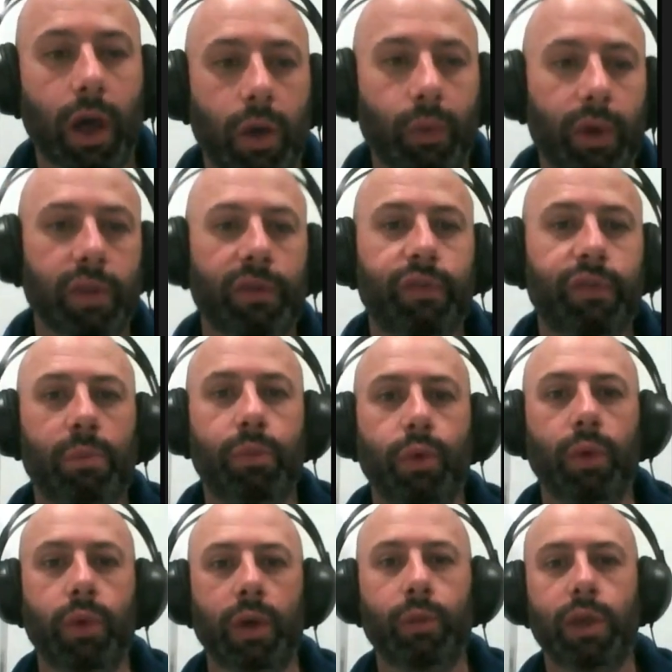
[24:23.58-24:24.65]
weather
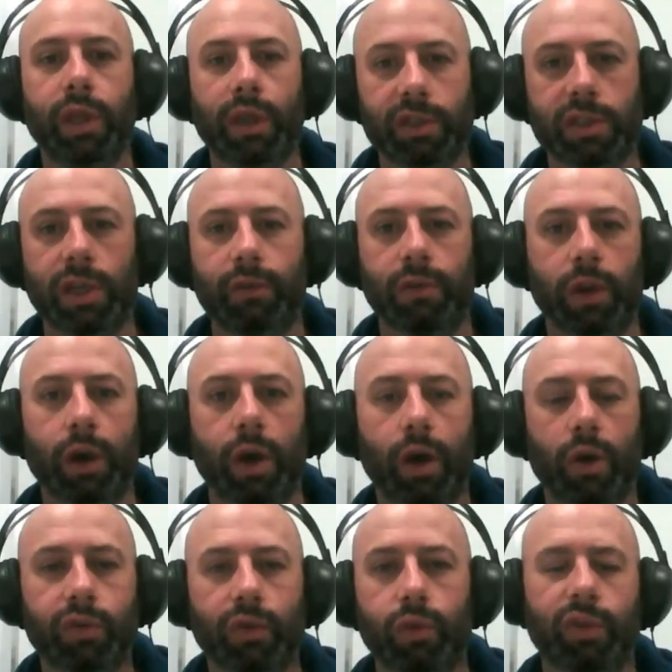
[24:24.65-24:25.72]
football, and we kicked 7
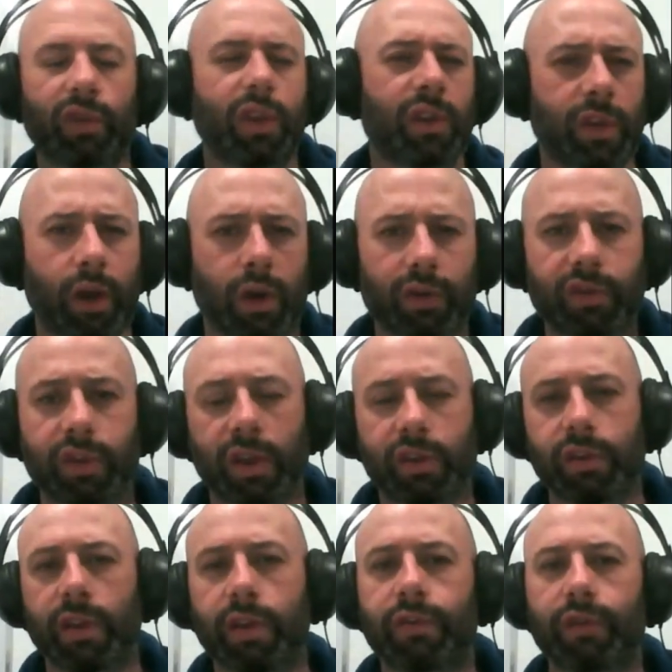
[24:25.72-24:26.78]
goals or 6 goals,
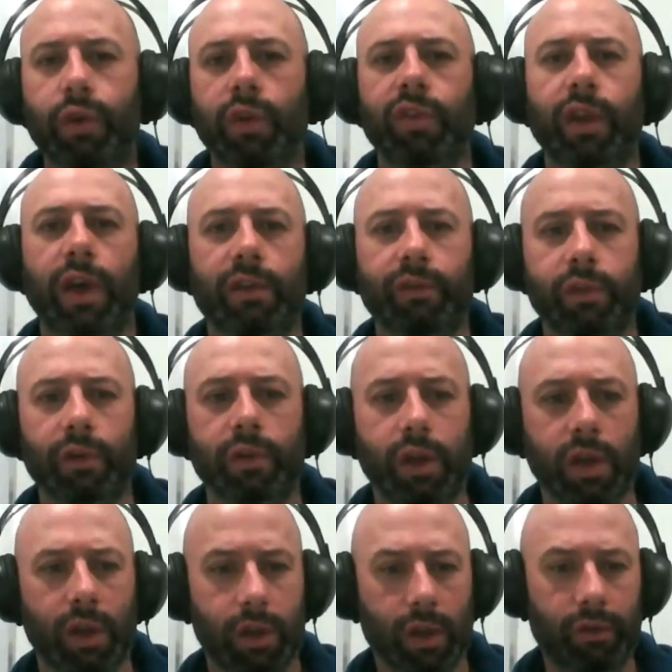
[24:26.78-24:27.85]
6 in that first half, and
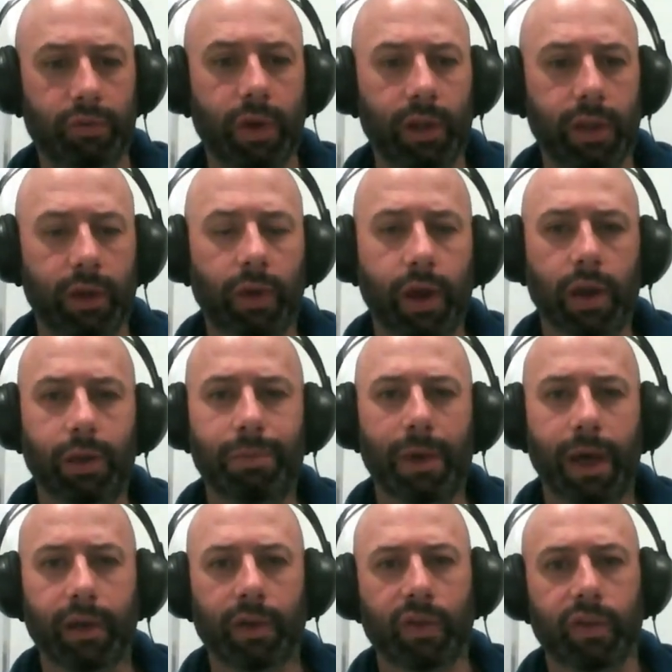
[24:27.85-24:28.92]
really ran
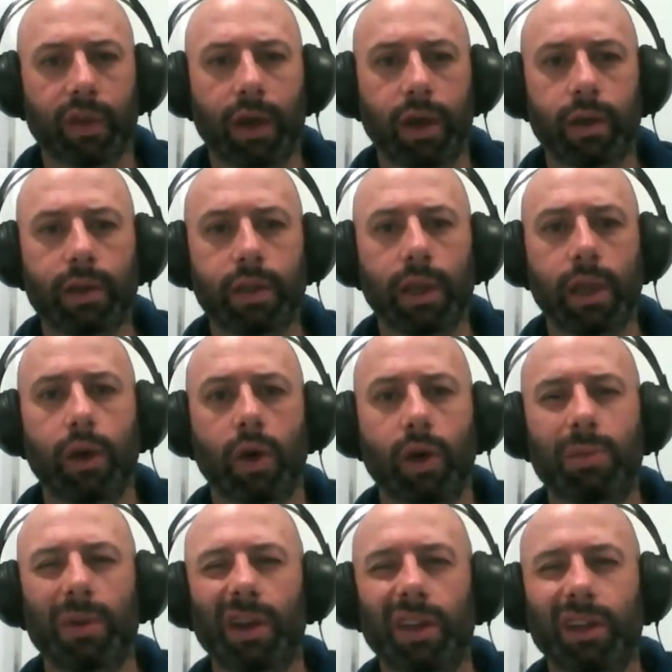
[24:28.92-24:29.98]
amok. So, I
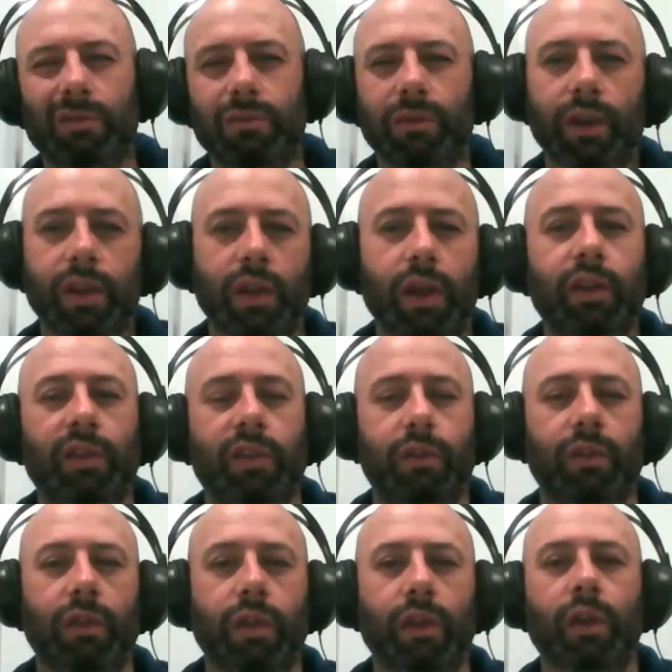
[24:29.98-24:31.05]
mean,
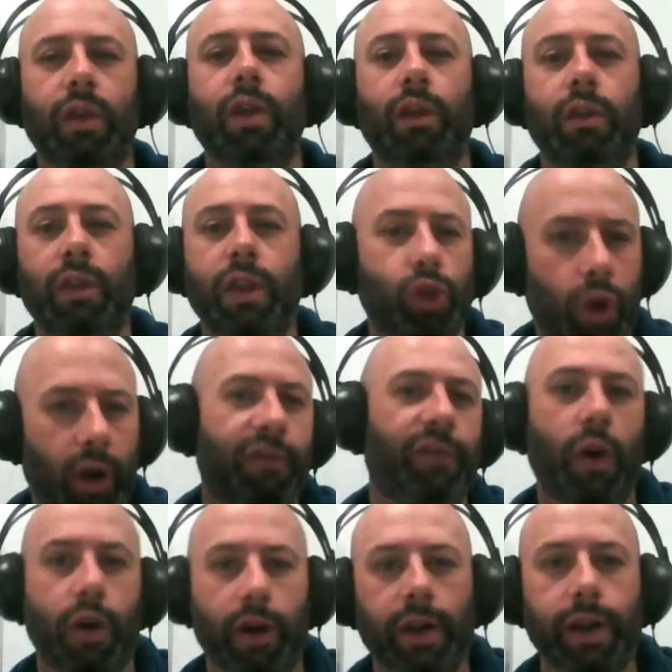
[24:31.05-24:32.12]
they're trying to
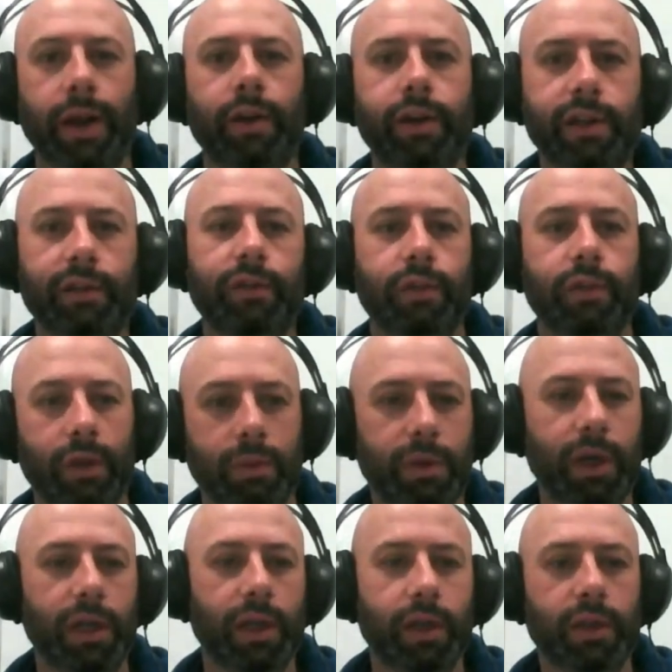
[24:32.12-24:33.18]
find a narrative, the
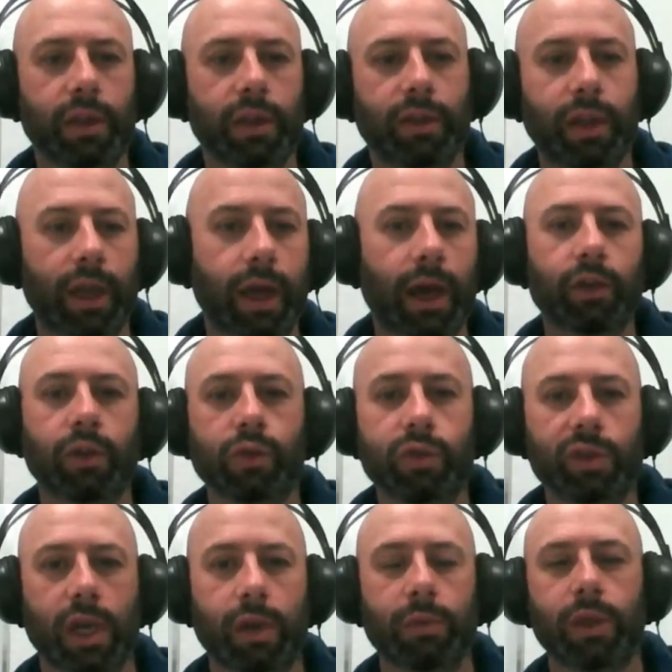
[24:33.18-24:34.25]
media, that they can't do
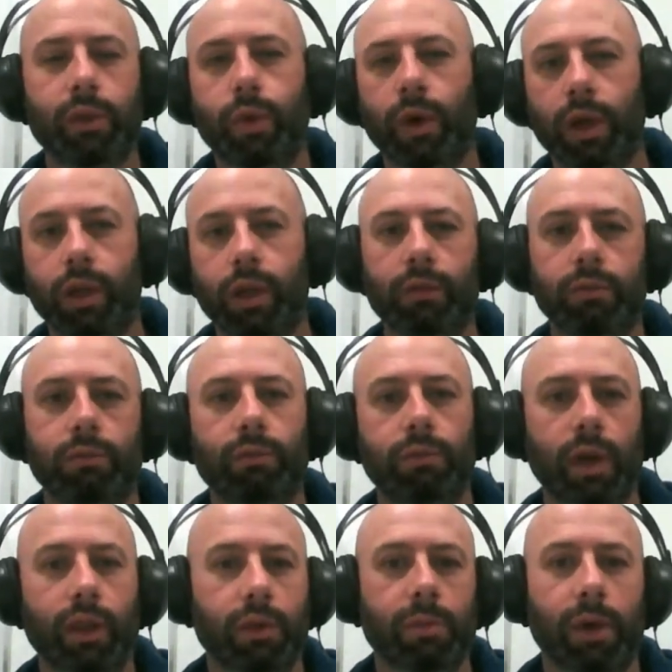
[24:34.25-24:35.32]
something when,
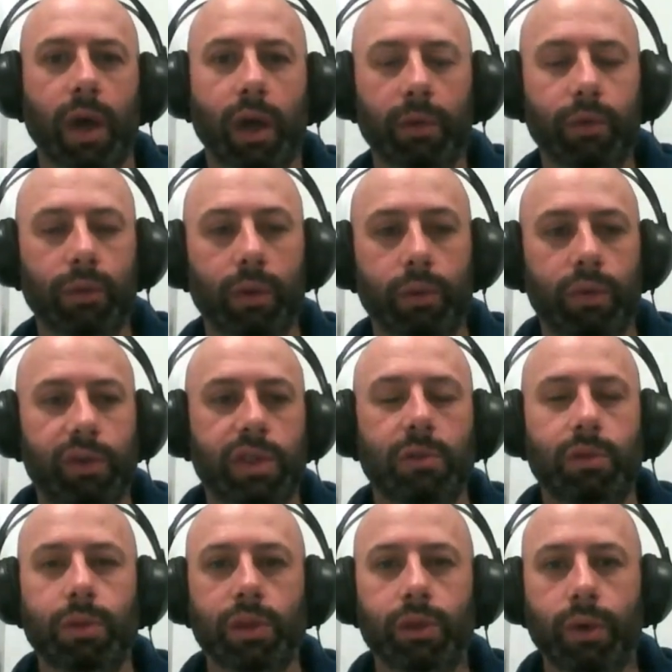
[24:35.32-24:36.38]
at the moment, we
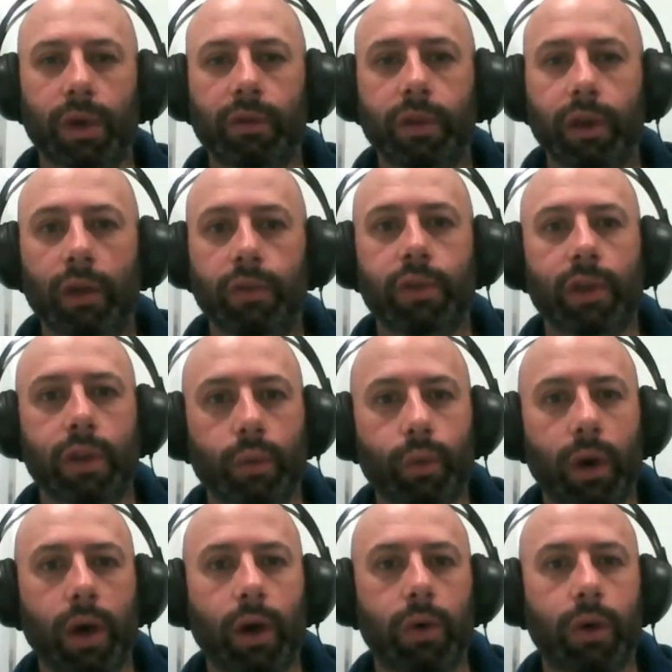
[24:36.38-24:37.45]
seem to do everything
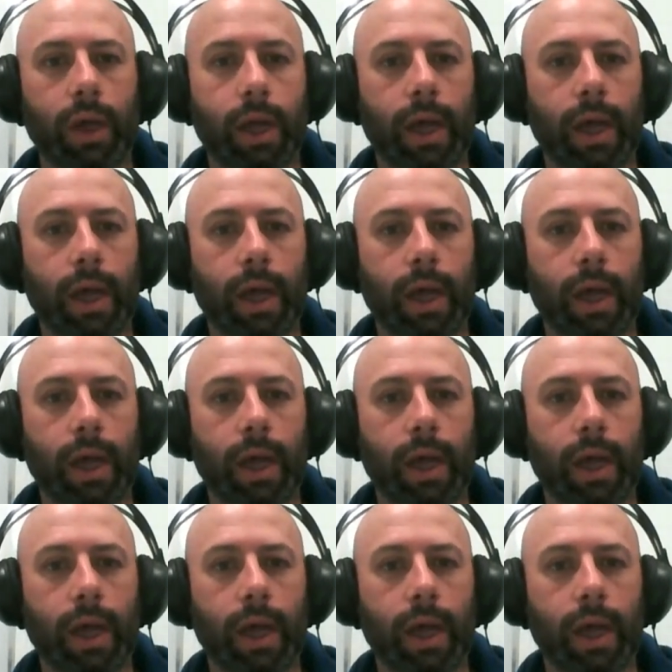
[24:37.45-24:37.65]
well.